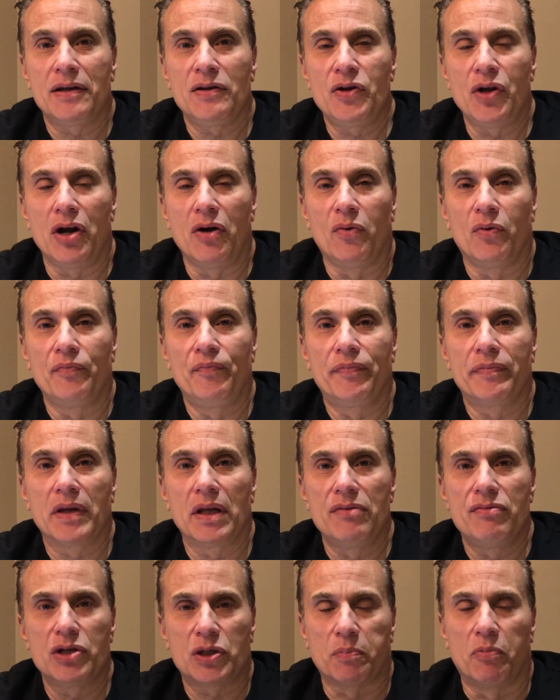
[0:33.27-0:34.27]
You know,
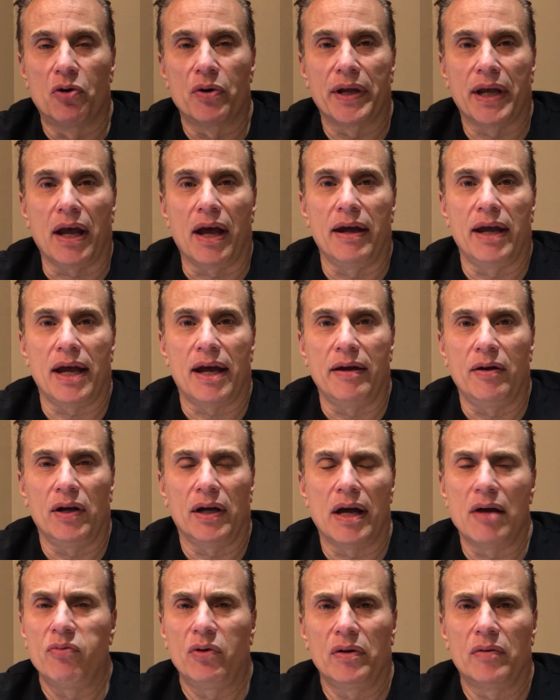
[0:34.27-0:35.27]
this morning, I
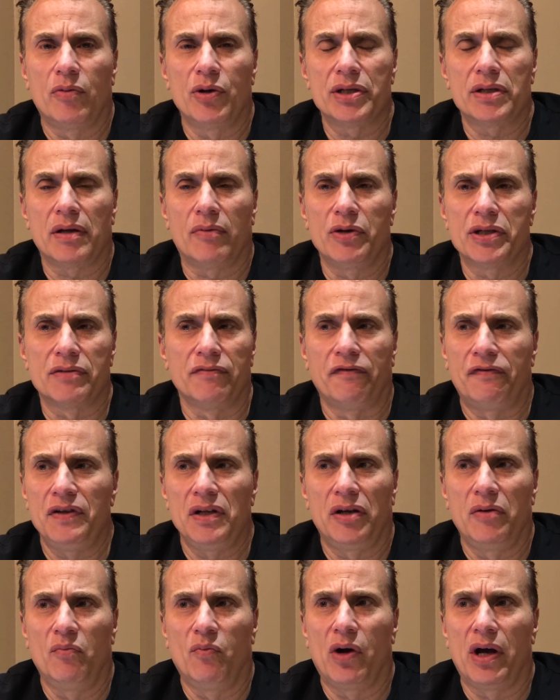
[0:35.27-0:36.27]
wasn't
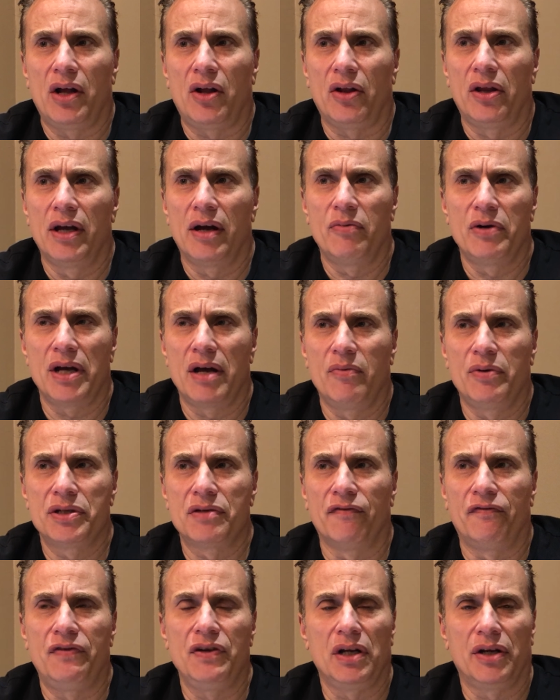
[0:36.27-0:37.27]
feeling well. I
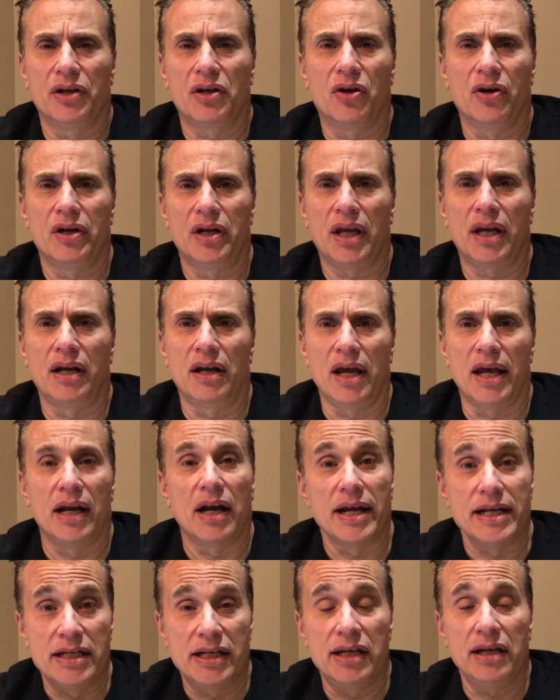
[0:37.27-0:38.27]
wasn't feeling good. And
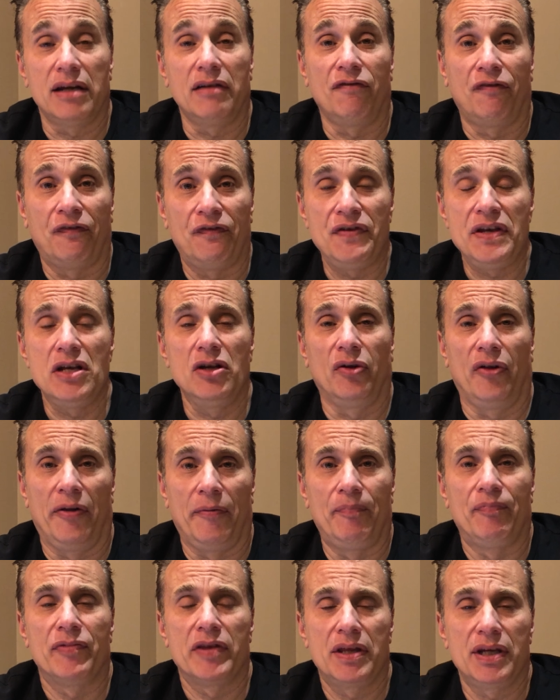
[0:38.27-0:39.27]
I did
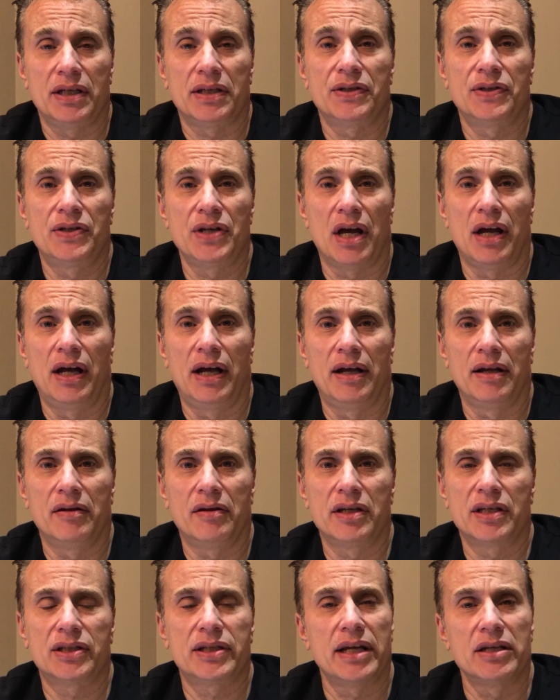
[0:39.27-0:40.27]
feel this,
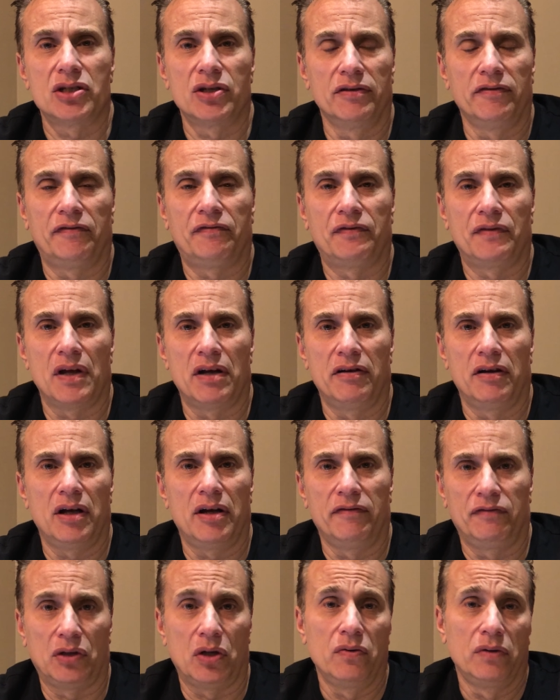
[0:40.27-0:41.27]
this sense of
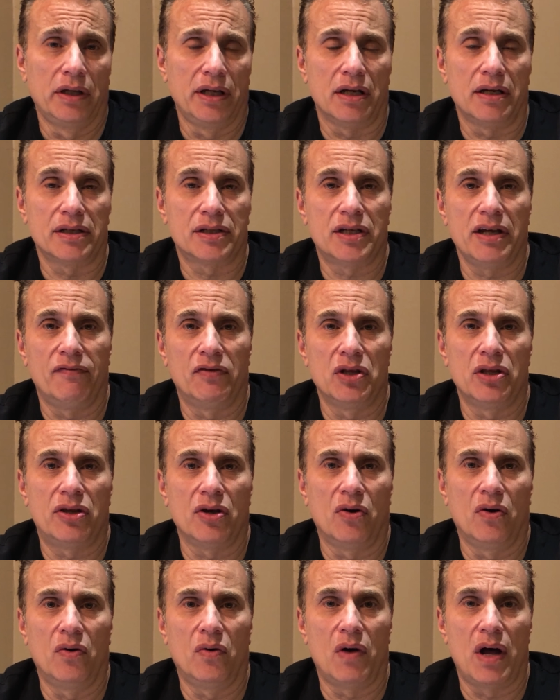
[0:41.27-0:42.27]
loneliness, even
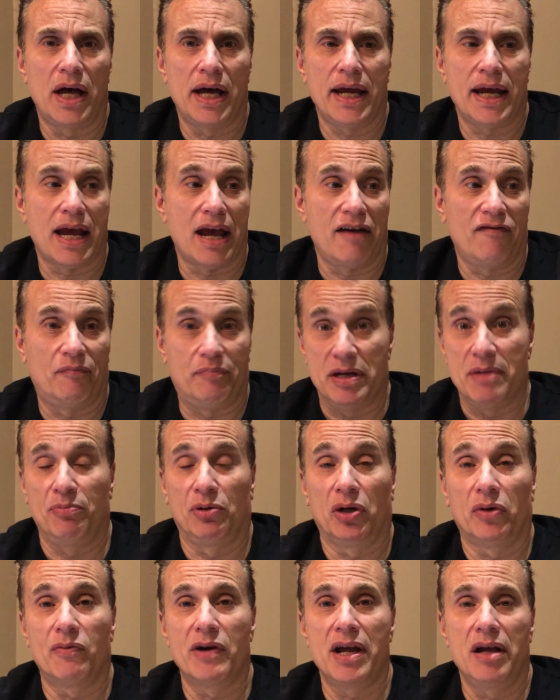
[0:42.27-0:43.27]
though I have
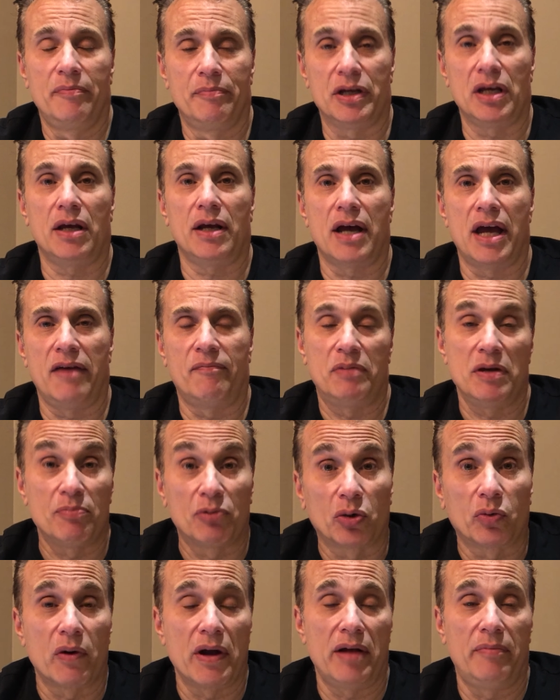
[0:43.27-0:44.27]
people around me. I have
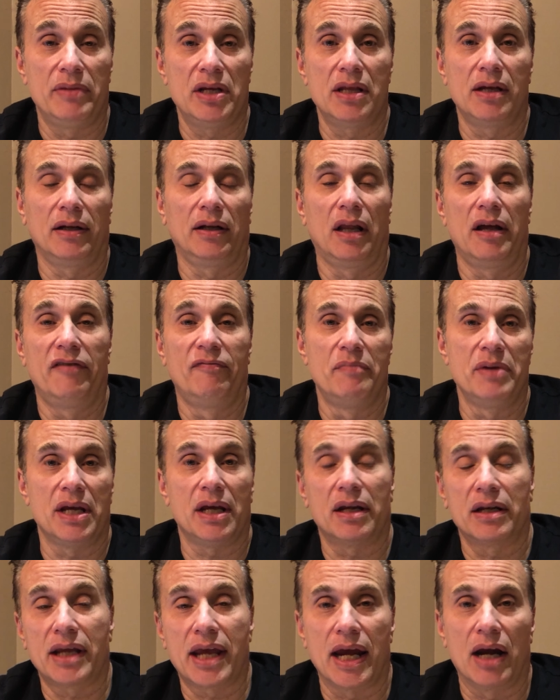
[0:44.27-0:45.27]
people around me that love me
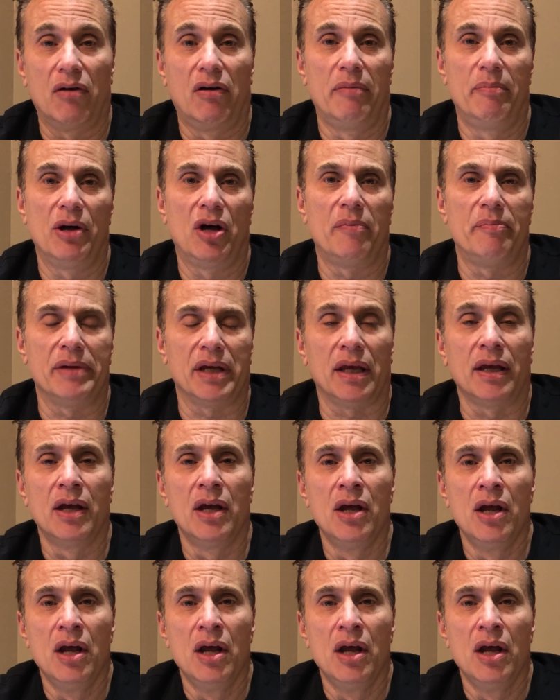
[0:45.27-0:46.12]
and care about me.